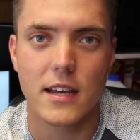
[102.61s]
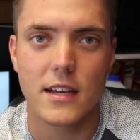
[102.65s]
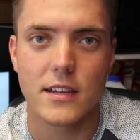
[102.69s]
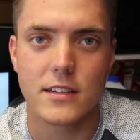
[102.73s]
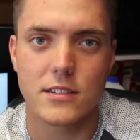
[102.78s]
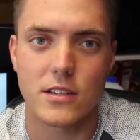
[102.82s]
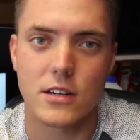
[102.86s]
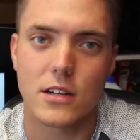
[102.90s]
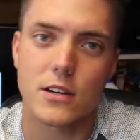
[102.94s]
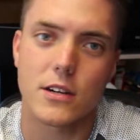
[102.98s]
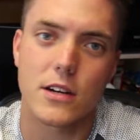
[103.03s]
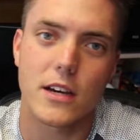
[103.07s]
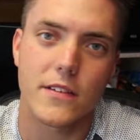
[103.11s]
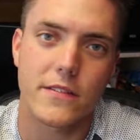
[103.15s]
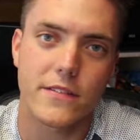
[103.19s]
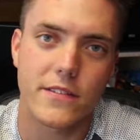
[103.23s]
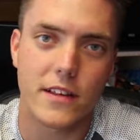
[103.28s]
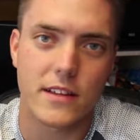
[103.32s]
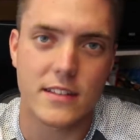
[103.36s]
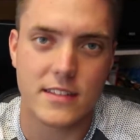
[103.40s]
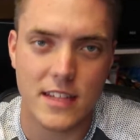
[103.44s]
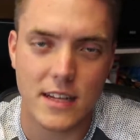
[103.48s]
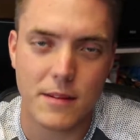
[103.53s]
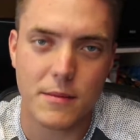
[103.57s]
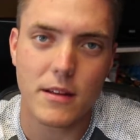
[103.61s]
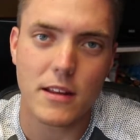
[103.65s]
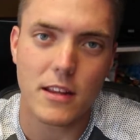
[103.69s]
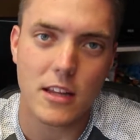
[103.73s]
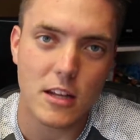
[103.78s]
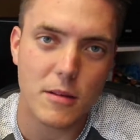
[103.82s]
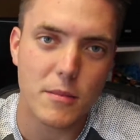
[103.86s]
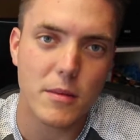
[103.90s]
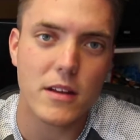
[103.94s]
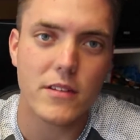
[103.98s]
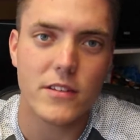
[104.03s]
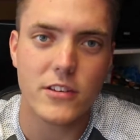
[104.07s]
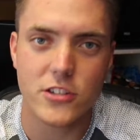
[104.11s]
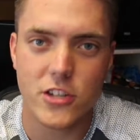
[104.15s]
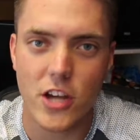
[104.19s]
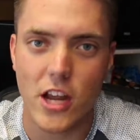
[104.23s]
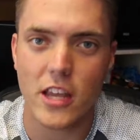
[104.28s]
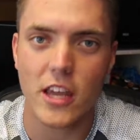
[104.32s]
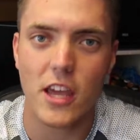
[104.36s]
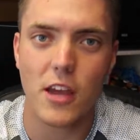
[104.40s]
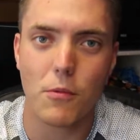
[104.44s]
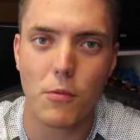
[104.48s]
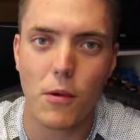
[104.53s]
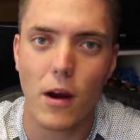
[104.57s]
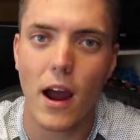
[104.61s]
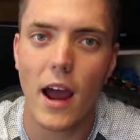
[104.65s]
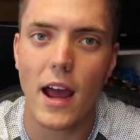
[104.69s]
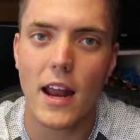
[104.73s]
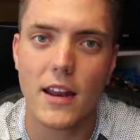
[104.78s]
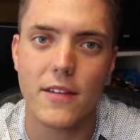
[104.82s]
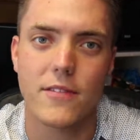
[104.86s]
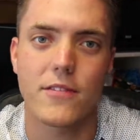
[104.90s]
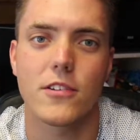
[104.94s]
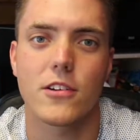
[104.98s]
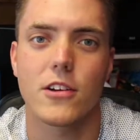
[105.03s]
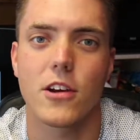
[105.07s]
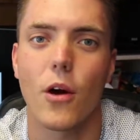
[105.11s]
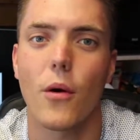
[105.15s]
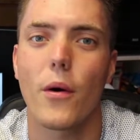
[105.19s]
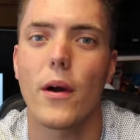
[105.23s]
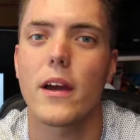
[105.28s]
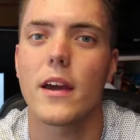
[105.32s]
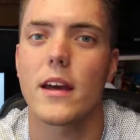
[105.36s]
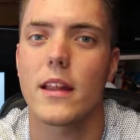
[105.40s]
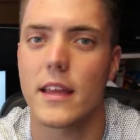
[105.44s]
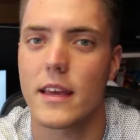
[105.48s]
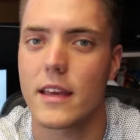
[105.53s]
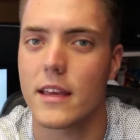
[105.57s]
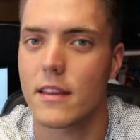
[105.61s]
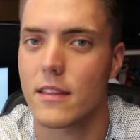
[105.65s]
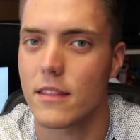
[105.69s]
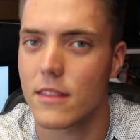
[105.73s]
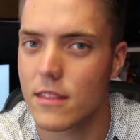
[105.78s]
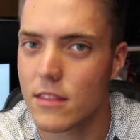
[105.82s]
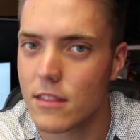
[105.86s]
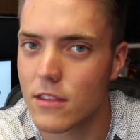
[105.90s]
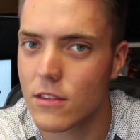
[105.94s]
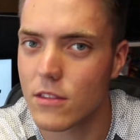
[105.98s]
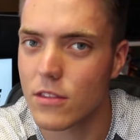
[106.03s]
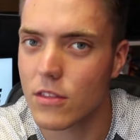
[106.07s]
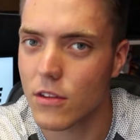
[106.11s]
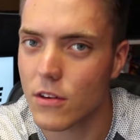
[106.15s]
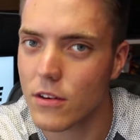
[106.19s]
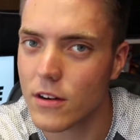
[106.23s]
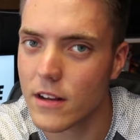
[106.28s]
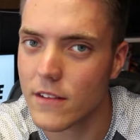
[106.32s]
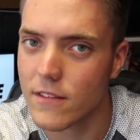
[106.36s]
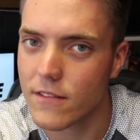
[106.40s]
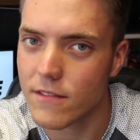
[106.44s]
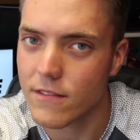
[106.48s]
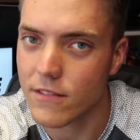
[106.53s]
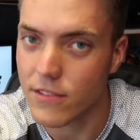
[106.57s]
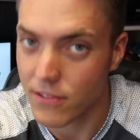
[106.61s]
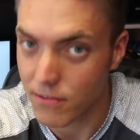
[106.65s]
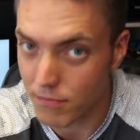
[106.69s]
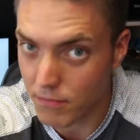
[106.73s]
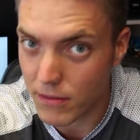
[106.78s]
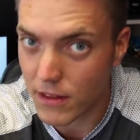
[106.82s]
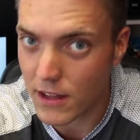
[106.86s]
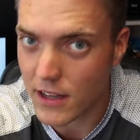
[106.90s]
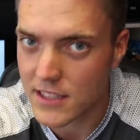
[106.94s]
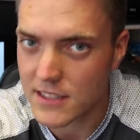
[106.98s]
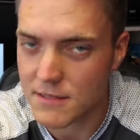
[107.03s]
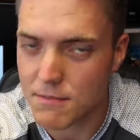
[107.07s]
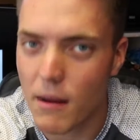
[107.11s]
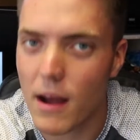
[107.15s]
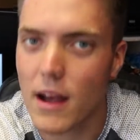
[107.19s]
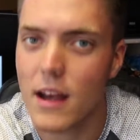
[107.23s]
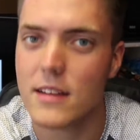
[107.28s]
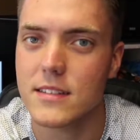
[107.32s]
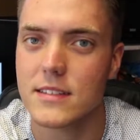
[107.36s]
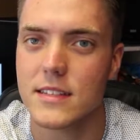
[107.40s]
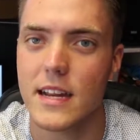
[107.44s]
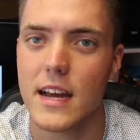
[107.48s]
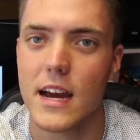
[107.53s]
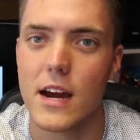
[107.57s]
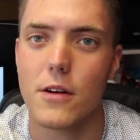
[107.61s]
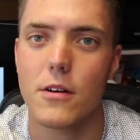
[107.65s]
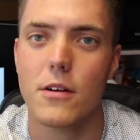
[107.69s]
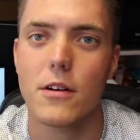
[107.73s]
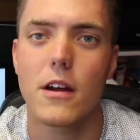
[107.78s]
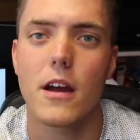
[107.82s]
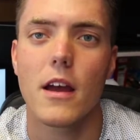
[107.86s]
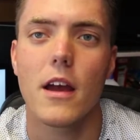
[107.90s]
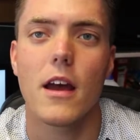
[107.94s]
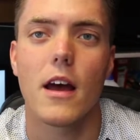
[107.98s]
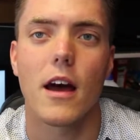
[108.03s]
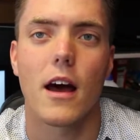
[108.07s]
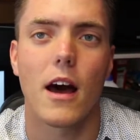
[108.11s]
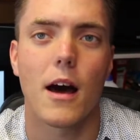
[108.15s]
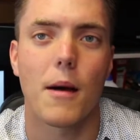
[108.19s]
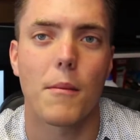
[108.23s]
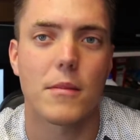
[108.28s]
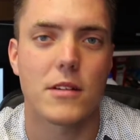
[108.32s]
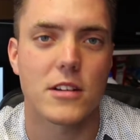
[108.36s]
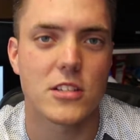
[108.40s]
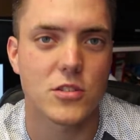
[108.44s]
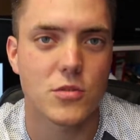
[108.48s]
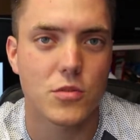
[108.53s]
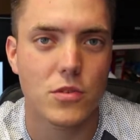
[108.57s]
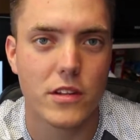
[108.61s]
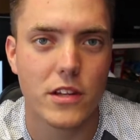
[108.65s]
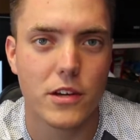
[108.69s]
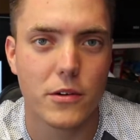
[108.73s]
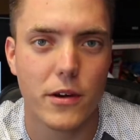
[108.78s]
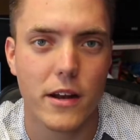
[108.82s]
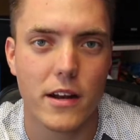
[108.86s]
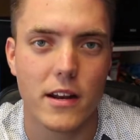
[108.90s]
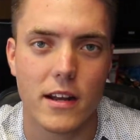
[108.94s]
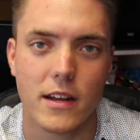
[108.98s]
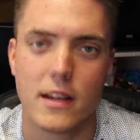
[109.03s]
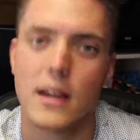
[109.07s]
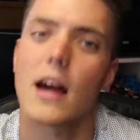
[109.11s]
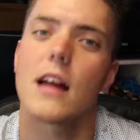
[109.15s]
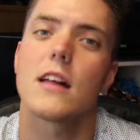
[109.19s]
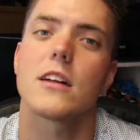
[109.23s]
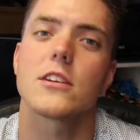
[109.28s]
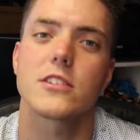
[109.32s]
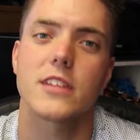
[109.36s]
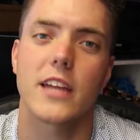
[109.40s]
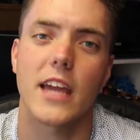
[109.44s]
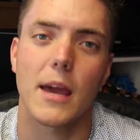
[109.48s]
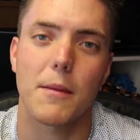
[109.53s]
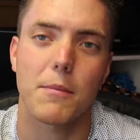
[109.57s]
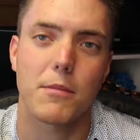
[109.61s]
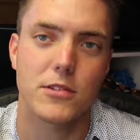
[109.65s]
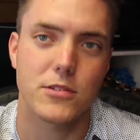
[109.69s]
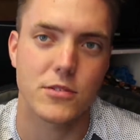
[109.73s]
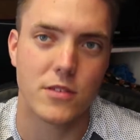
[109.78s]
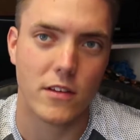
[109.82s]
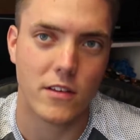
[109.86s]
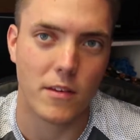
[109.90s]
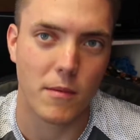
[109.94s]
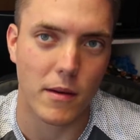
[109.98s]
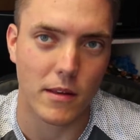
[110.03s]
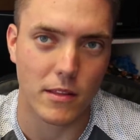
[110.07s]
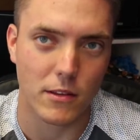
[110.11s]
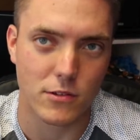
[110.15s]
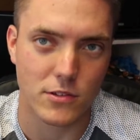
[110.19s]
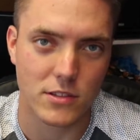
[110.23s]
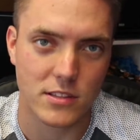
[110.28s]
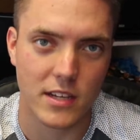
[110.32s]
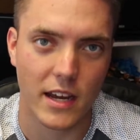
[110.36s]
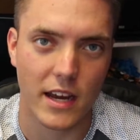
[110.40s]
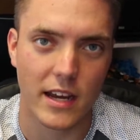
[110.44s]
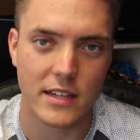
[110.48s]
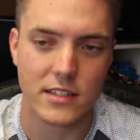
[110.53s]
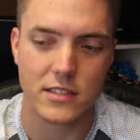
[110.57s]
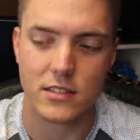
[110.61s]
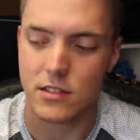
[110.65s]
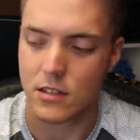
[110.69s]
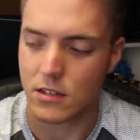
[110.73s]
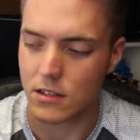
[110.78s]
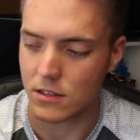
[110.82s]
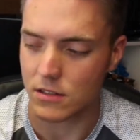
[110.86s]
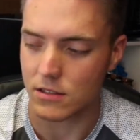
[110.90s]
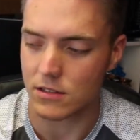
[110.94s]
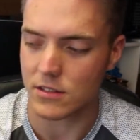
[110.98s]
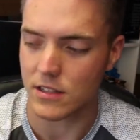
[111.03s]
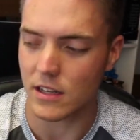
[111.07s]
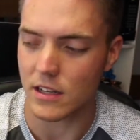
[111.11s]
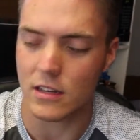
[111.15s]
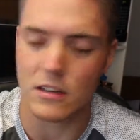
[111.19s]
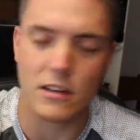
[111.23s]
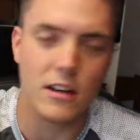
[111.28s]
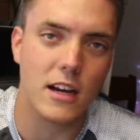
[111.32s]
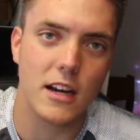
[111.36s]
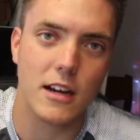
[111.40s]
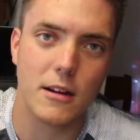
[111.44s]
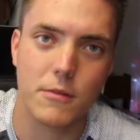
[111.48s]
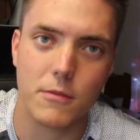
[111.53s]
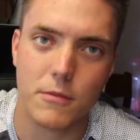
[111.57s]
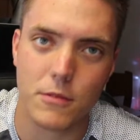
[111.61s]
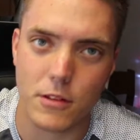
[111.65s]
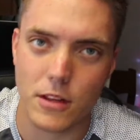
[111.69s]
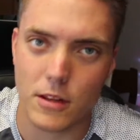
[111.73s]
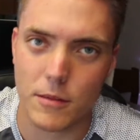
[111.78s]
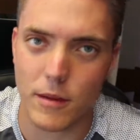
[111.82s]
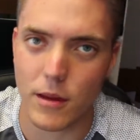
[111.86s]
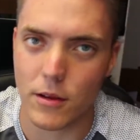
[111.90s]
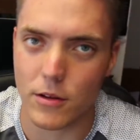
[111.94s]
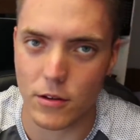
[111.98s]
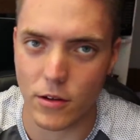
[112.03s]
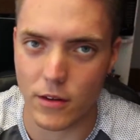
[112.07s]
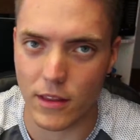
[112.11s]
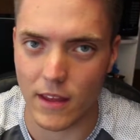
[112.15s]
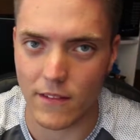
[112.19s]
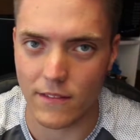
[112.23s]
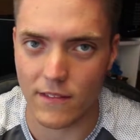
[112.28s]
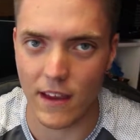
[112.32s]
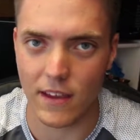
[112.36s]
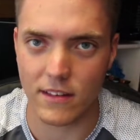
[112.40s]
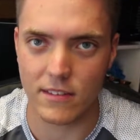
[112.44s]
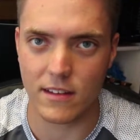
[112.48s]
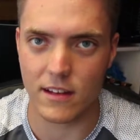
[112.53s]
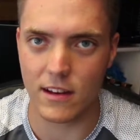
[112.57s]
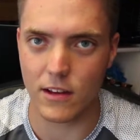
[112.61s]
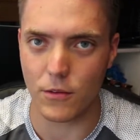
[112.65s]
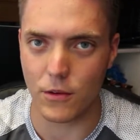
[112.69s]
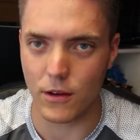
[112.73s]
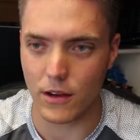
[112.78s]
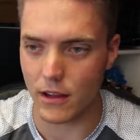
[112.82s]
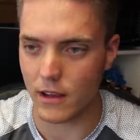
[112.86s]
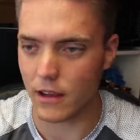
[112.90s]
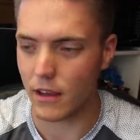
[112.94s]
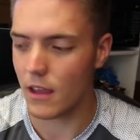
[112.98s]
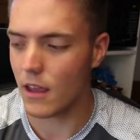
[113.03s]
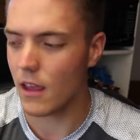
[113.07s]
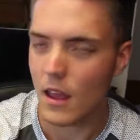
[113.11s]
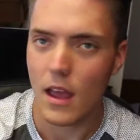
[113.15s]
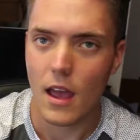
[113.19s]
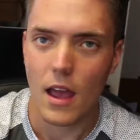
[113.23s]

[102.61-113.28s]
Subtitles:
So if it's going to be a little bit of a shaky ride if you're going like 30 plus miles an hour, but it's really great on a college campus. You have to make those tight turns and you're not going to really be able to go that fast anyway.